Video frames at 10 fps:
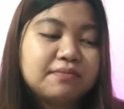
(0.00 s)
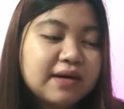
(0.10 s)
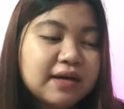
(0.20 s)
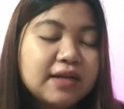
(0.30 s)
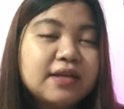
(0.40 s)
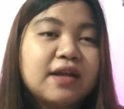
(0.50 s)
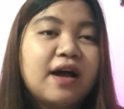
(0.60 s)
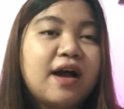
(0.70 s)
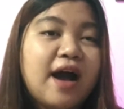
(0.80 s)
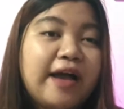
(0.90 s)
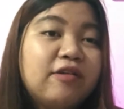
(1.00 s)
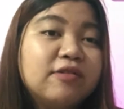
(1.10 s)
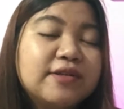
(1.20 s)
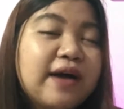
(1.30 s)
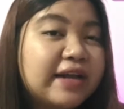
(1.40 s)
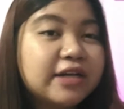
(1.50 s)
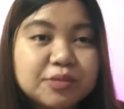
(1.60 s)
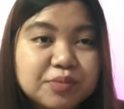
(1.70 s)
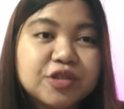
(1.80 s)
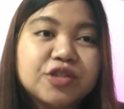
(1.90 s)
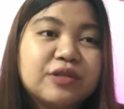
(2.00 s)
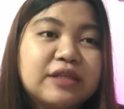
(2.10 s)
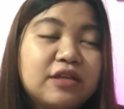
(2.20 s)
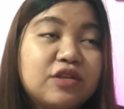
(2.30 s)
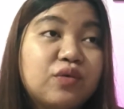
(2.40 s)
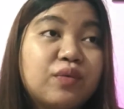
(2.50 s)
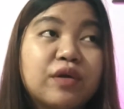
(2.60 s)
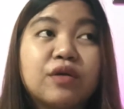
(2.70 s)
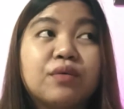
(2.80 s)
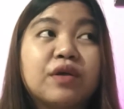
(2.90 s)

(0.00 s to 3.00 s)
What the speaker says: But I also had the opportunity to work